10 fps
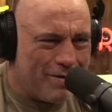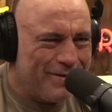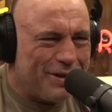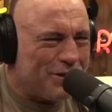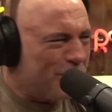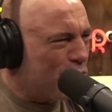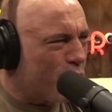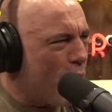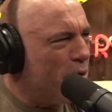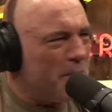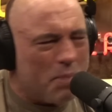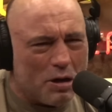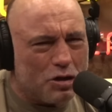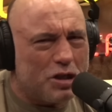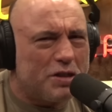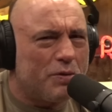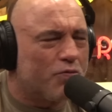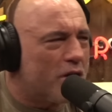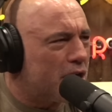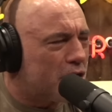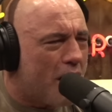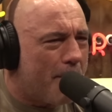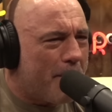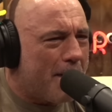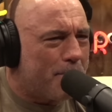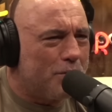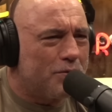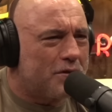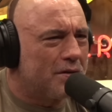Just throwing punches. He would run in combat boots.